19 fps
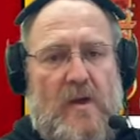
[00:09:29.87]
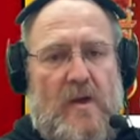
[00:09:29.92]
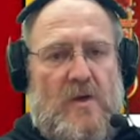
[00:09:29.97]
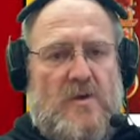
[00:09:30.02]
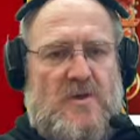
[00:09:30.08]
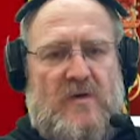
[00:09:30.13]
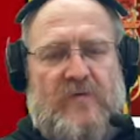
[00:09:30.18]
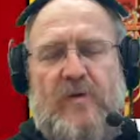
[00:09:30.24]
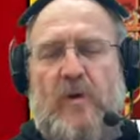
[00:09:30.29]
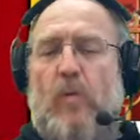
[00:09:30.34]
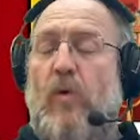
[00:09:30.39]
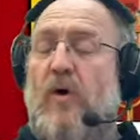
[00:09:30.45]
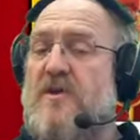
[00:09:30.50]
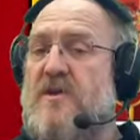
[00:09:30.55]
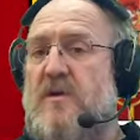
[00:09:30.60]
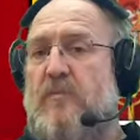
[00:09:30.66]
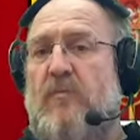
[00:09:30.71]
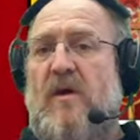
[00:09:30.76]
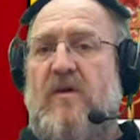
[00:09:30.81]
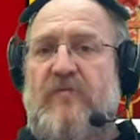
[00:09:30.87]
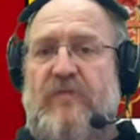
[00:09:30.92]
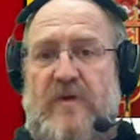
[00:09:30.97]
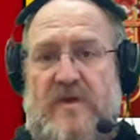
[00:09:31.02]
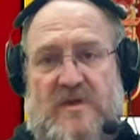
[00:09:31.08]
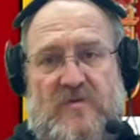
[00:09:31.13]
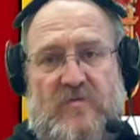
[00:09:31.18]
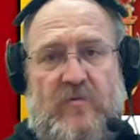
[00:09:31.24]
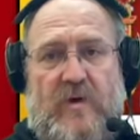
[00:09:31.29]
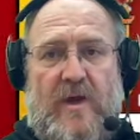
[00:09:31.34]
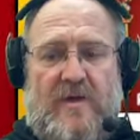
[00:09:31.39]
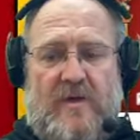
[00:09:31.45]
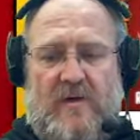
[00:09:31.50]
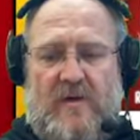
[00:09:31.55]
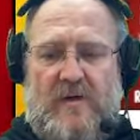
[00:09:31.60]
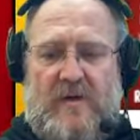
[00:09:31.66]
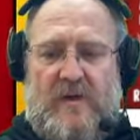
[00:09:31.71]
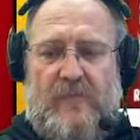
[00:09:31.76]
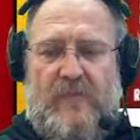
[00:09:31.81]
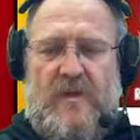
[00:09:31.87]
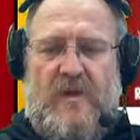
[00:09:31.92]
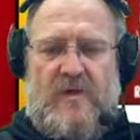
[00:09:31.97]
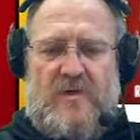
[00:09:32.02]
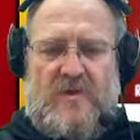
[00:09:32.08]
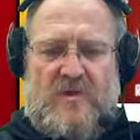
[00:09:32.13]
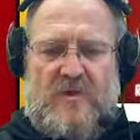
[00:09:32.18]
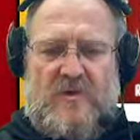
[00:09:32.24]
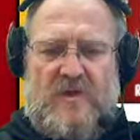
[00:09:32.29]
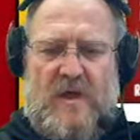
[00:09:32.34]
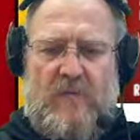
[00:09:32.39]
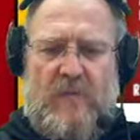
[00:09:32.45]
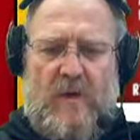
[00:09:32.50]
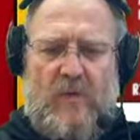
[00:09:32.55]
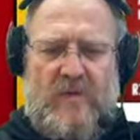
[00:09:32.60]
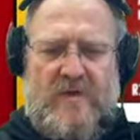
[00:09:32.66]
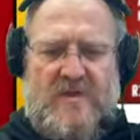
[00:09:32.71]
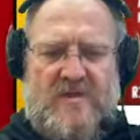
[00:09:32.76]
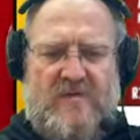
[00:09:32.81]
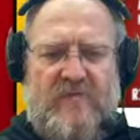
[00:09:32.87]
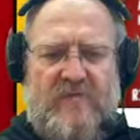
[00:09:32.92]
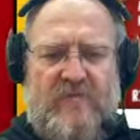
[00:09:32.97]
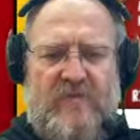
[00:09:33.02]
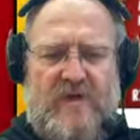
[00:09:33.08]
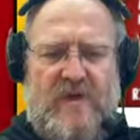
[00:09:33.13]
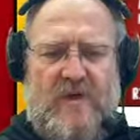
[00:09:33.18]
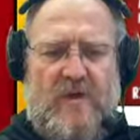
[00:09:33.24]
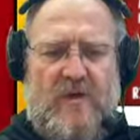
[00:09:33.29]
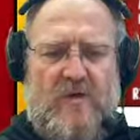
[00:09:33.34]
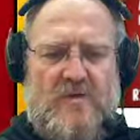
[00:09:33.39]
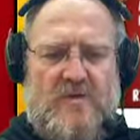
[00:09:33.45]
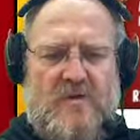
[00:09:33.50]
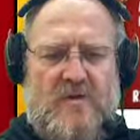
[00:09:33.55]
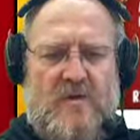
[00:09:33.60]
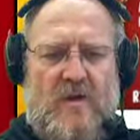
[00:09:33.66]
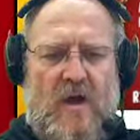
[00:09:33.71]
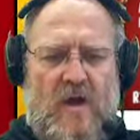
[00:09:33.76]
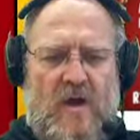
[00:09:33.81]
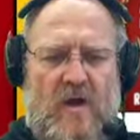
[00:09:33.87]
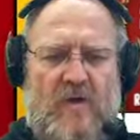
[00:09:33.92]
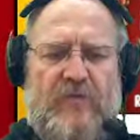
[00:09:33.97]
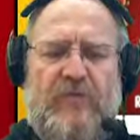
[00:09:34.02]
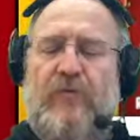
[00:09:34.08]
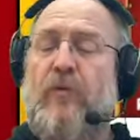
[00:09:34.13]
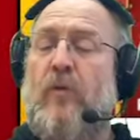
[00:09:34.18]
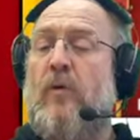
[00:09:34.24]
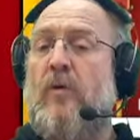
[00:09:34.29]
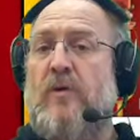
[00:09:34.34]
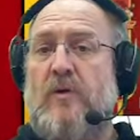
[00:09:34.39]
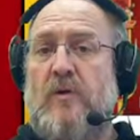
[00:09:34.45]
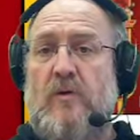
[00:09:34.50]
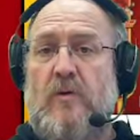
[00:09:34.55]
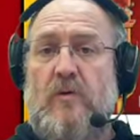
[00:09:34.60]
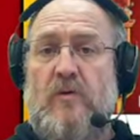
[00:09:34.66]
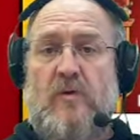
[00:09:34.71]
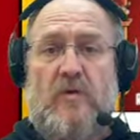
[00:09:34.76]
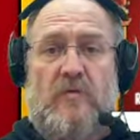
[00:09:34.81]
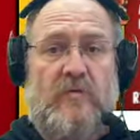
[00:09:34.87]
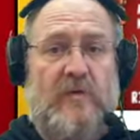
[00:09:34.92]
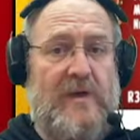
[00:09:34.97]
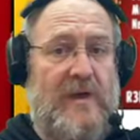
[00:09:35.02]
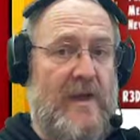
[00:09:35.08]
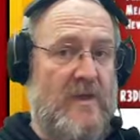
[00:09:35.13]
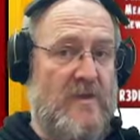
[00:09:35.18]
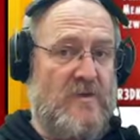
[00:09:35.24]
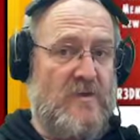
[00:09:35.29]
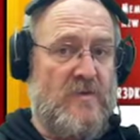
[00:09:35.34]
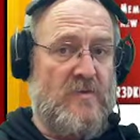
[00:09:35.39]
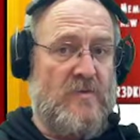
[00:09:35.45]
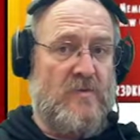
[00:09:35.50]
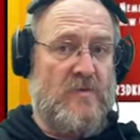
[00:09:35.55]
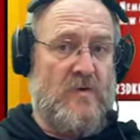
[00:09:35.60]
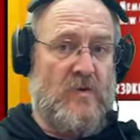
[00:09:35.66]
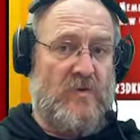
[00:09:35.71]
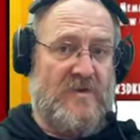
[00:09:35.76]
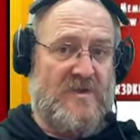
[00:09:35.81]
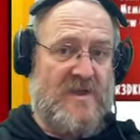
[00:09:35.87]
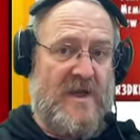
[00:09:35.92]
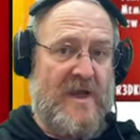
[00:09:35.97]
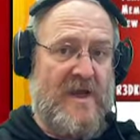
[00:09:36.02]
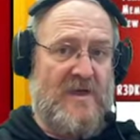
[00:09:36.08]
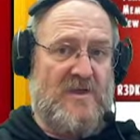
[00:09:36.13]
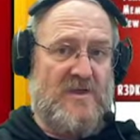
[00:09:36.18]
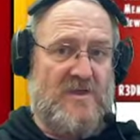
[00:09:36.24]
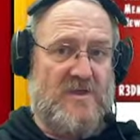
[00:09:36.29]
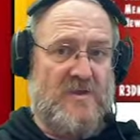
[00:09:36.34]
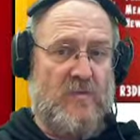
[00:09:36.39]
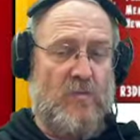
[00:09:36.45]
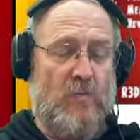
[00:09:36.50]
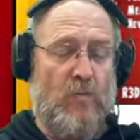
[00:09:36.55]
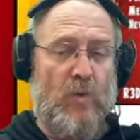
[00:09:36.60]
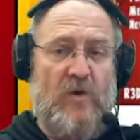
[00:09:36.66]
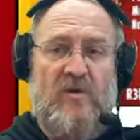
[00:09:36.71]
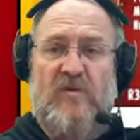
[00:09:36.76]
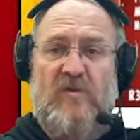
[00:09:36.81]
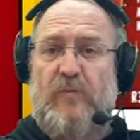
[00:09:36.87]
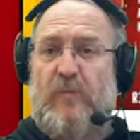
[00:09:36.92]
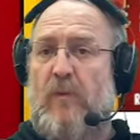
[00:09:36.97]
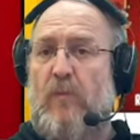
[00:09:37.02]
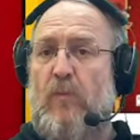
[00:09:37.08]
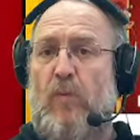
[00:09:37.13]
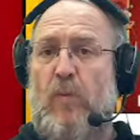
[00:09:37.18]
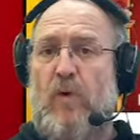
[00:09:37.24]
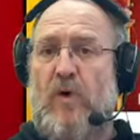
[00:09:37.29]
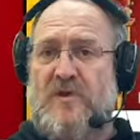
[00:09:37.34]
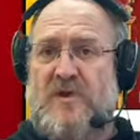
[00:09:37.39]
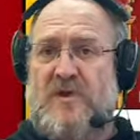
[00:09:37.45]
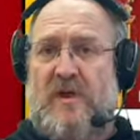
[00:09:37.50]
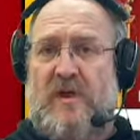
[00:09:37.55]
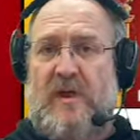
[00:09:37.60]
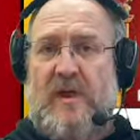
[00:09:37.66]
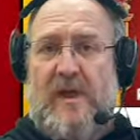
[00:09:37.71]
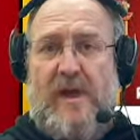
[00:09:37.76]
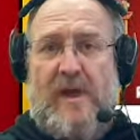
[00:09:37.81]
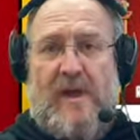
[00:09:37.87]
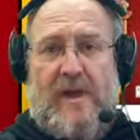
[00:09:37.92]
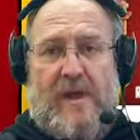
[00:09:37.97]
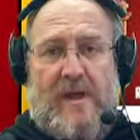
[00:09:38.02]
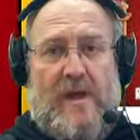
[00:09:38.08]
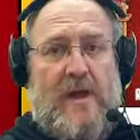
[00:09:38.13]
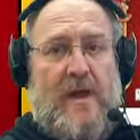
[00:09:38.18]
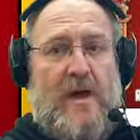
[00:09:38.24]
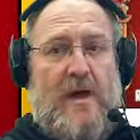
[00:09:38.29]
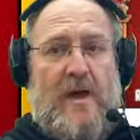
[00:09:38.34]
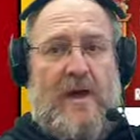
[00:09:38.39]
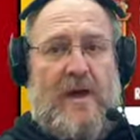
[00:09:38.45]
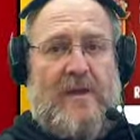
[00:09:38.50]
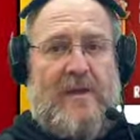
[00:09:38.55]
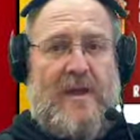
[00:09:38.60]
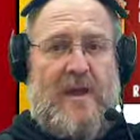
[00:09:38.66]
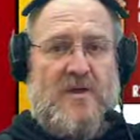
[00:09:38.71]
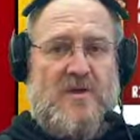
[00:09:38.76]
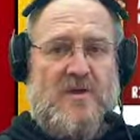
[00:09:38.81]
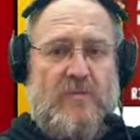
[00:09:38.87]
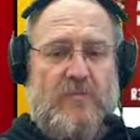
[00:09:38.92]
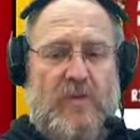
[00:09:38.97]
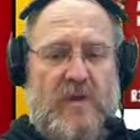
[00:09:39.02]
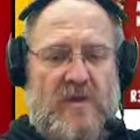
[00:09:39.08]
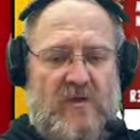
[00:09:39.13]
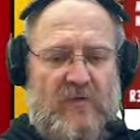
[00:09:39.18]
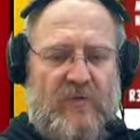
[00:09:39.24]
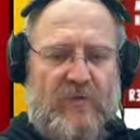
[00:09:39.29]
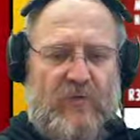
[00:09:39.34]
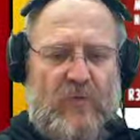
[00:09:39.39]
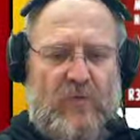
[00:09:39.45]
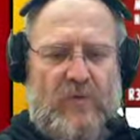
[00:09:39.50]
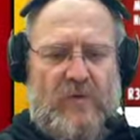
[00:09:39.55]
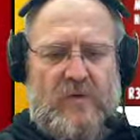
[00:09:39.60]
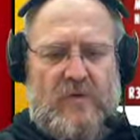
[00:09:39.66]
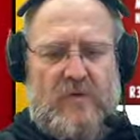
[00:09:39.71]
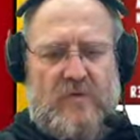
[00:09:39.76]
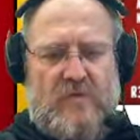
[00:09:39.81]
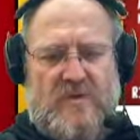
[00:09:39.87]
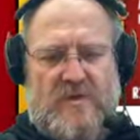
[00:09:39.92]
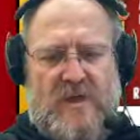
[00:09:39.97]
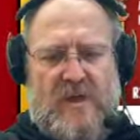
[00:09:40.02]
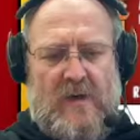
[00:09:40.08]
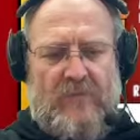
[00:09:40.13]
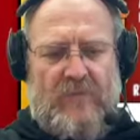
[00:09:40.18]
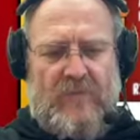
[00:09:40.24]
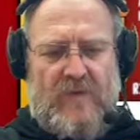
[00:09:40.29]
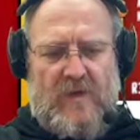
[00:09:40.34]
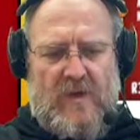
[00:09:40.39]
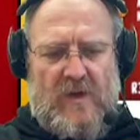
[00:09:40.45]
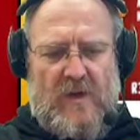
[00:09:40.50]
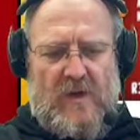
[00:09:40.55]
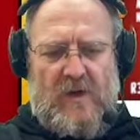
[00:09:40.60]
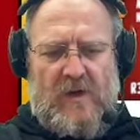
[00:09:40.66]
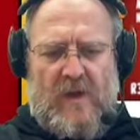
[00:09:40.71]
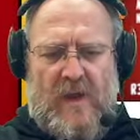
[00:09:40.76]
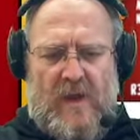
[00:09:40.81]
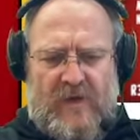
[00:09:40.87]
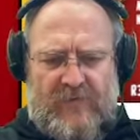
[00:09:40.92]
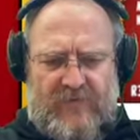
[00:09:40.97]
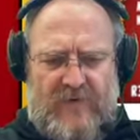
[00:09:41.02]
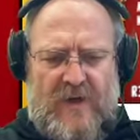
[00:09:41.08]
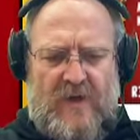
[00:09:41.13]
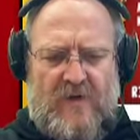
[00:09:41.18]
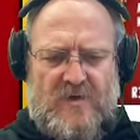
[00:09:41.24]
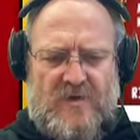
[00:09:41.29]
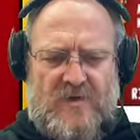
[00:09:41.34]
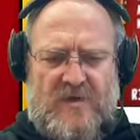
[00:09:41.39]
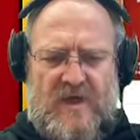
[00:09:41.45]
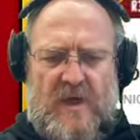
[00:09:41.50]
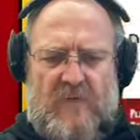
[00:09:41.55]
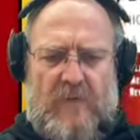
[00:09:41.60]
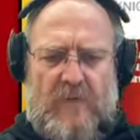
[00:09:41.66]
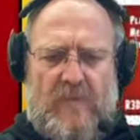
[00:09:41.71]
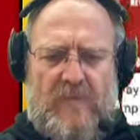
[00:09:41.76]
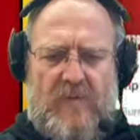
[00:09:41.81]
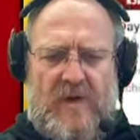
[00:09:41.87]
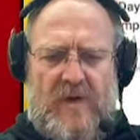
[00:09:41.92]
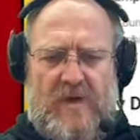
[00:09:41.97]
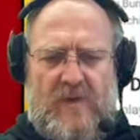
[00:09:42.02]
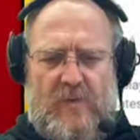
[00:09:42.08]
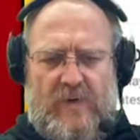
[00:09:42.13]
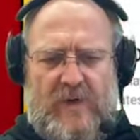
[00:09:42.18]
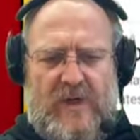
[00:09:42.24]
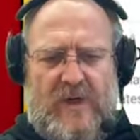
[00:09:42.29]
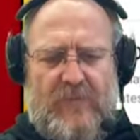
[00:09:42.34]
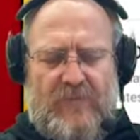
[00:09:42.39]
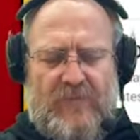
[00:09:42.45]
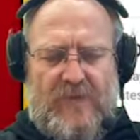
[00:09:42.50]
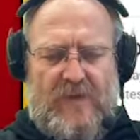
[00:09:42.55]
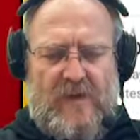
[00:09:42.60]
So if you're watching my vids regularly, it should come up with some videos that are for you, that relate to your tastes and what you've been watching. And that should be the For You tab. Live Now should come up anyway.